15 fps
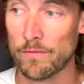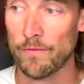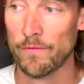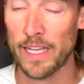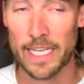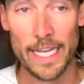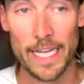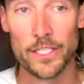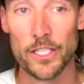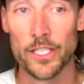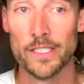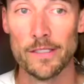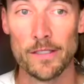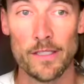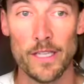
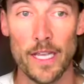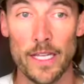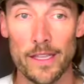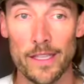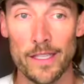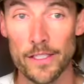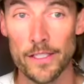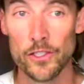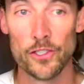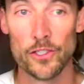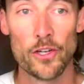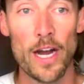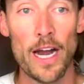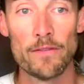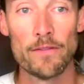vacations and leisure
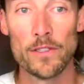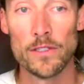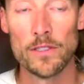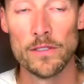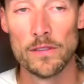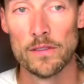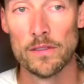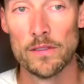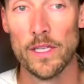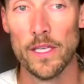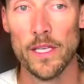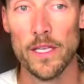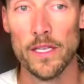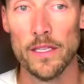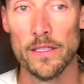travel
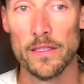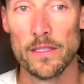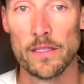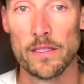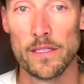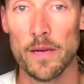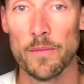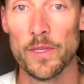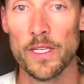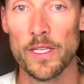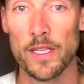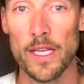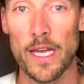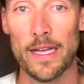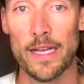is
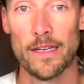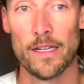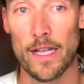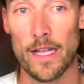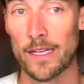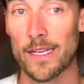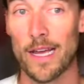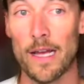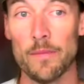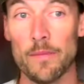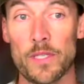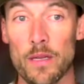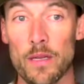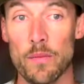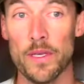something that a lot of
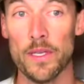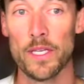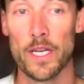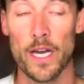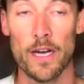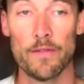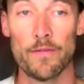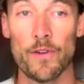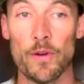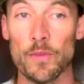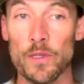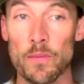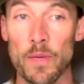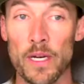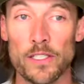times can be cut from
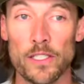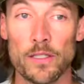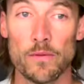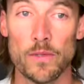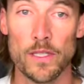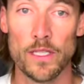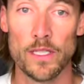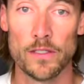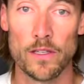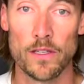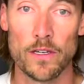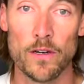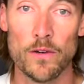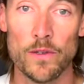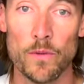your budget when things
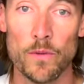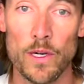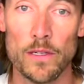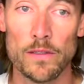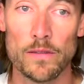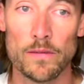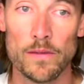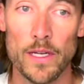aren't going well.